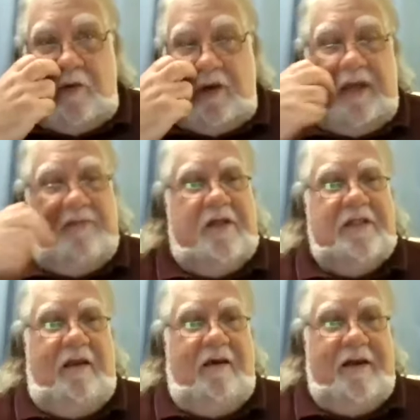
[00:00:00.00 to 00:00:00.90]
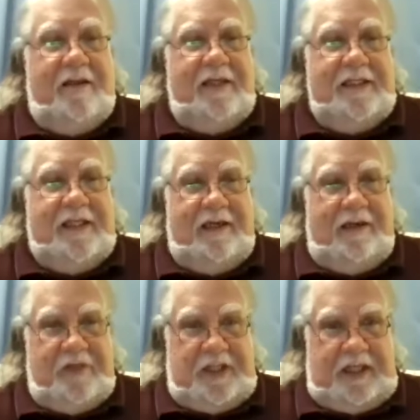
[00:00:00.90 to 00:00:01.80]
Well, I've looked at a lot of these and I've
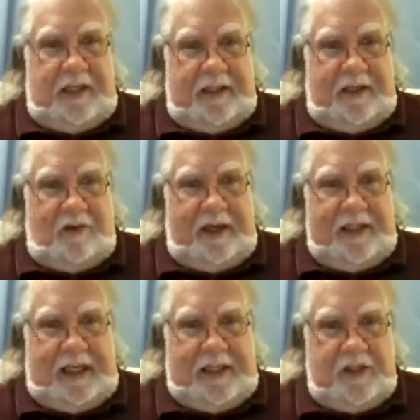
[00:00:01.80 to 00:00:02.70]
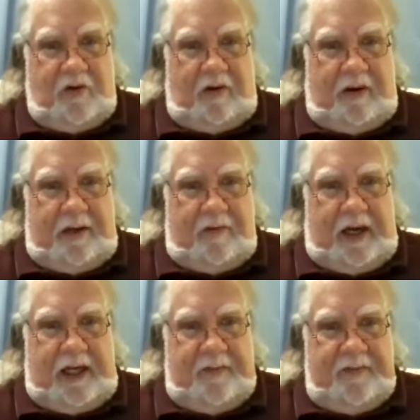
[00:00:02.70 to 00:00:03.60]
never seen anything quite that strong, right?